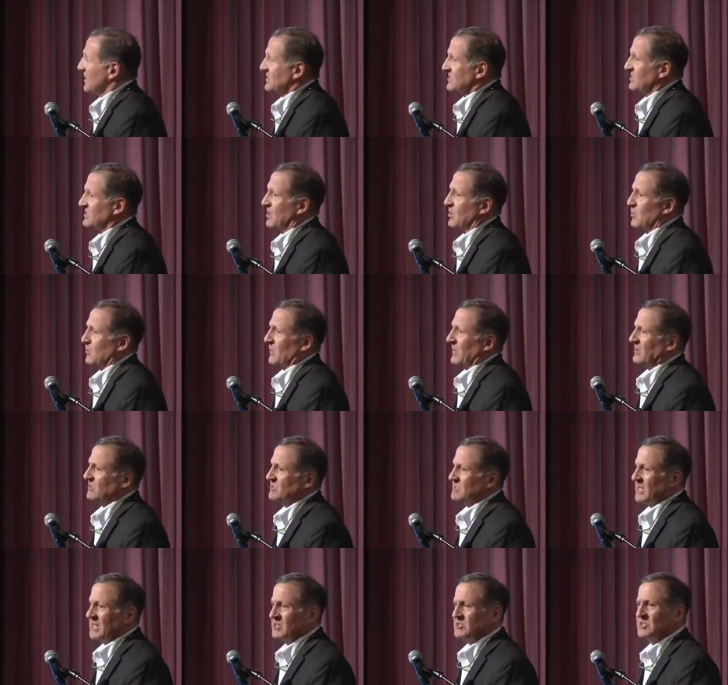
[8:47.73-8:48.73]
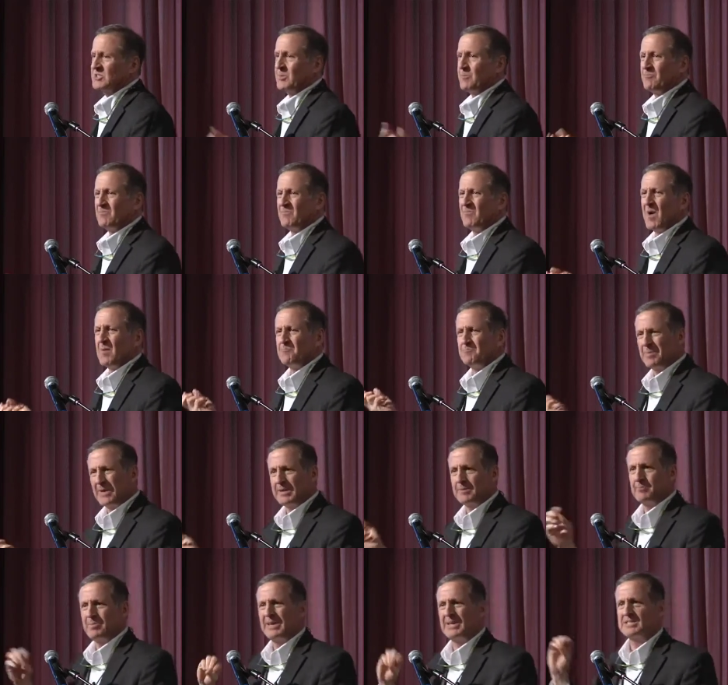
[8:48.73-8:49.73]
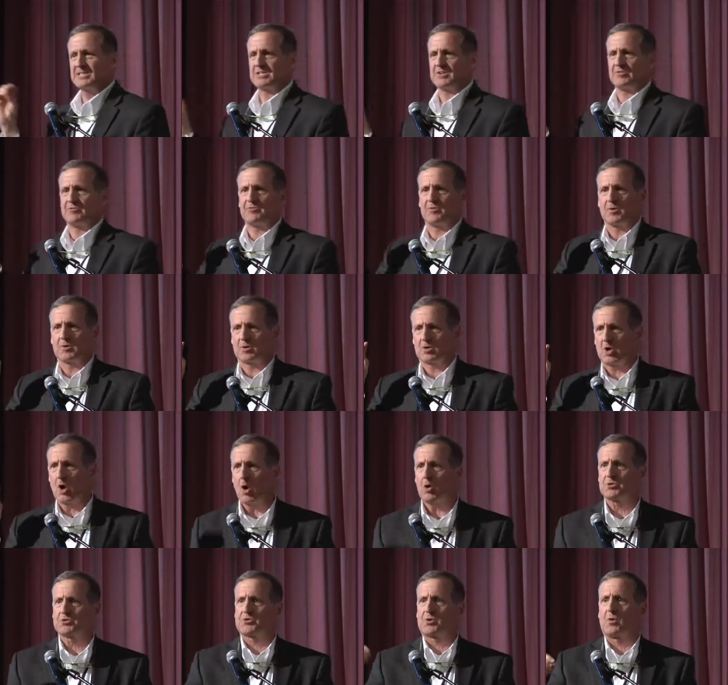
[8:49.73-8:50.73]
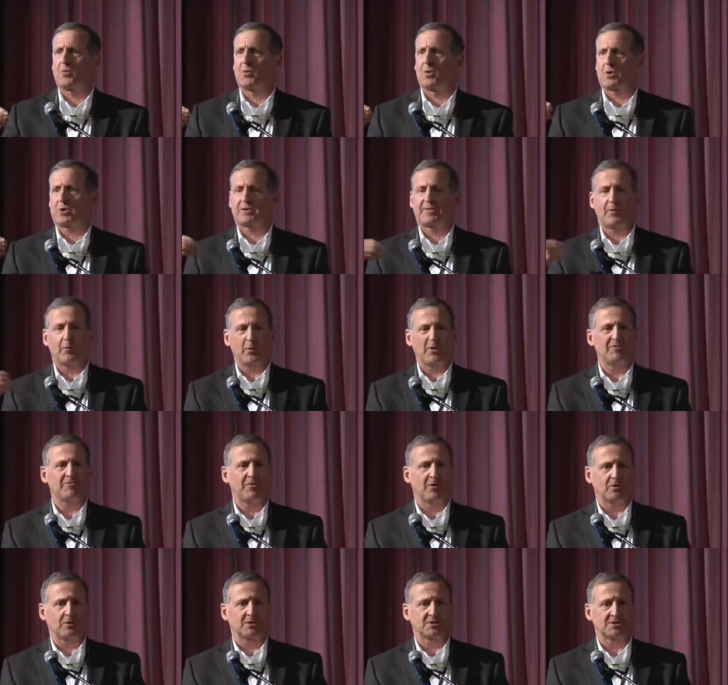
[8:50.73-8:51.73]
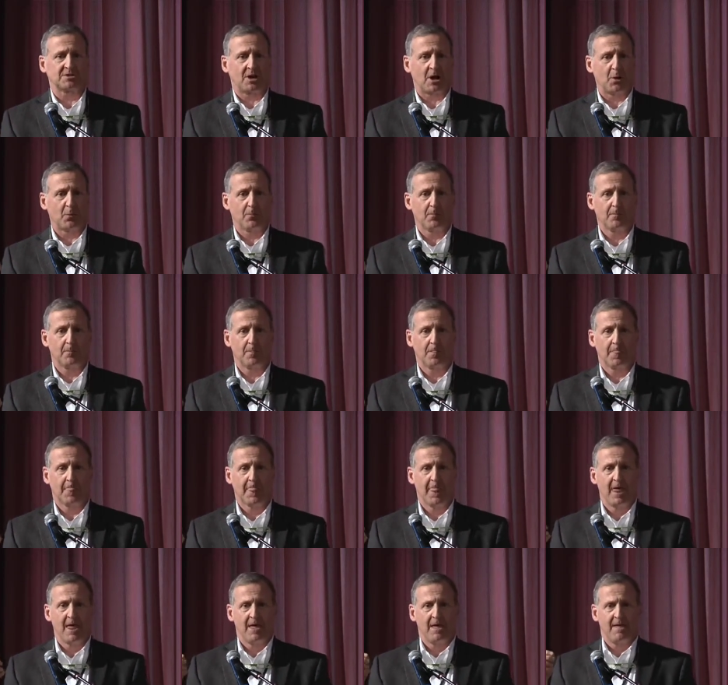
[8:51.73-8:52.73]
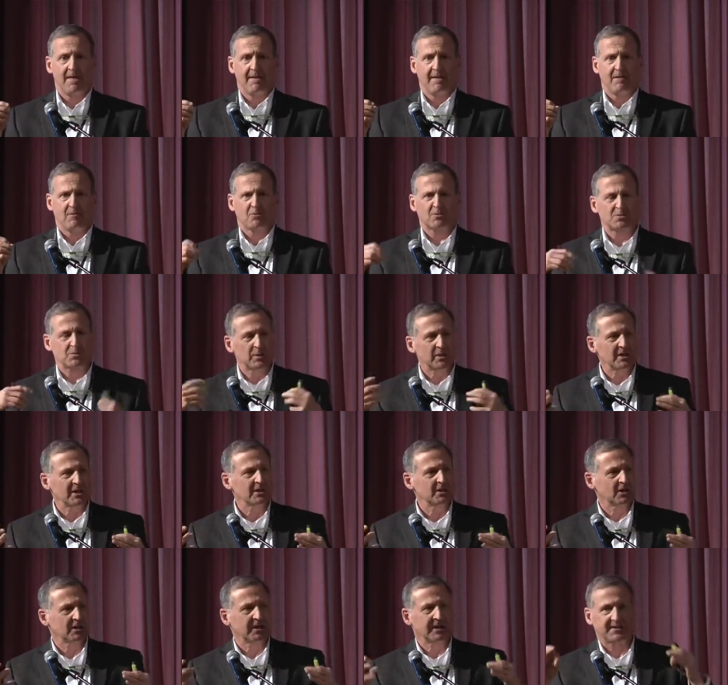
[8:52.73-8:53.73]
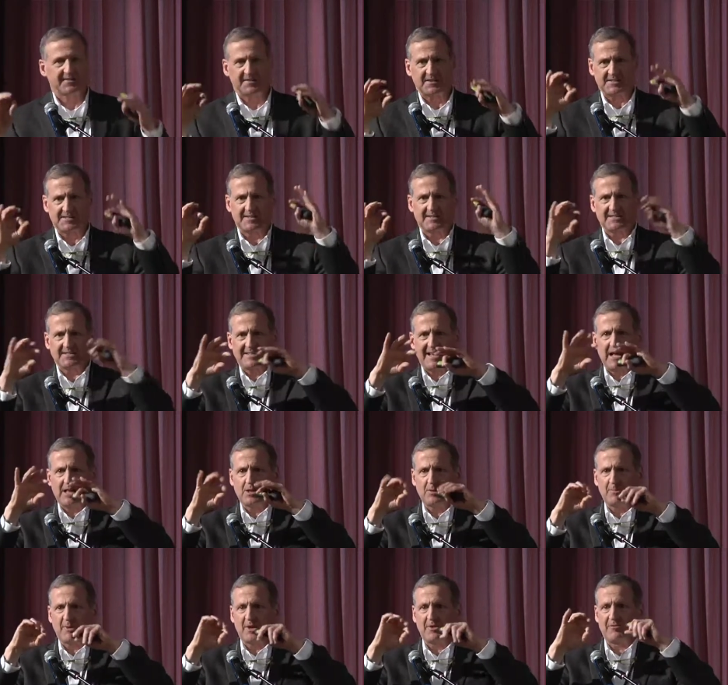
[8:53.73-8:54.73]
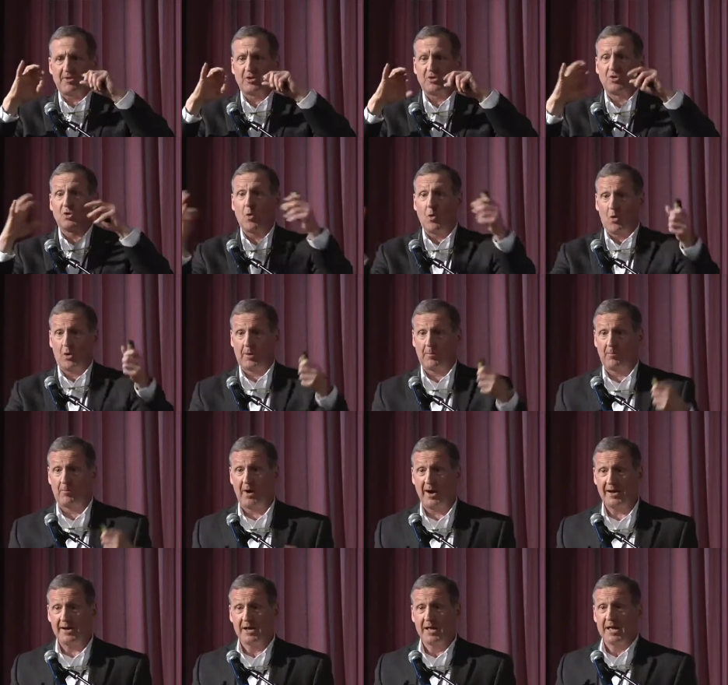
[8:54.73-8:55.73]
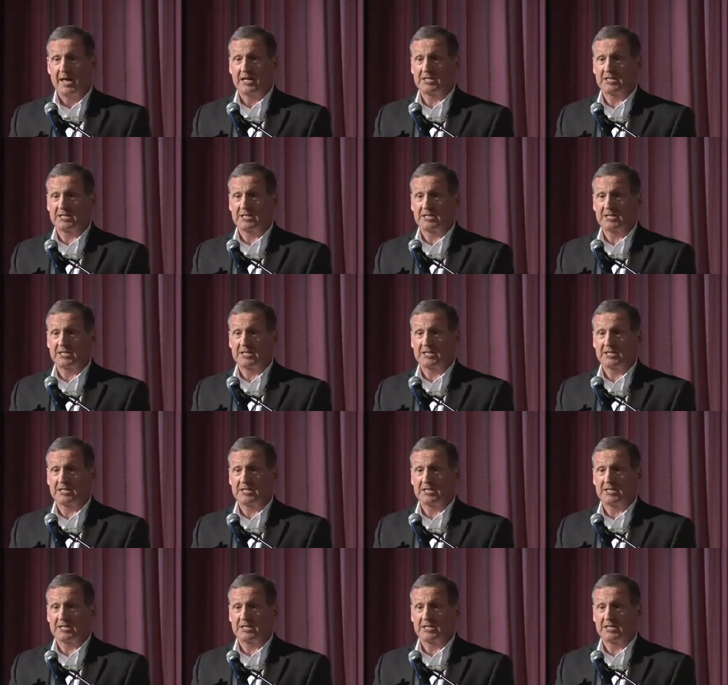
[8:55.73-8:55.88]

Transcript: So here's, here's the big piece of cultural work that we focused on was really looking at this, this element of a norm, right?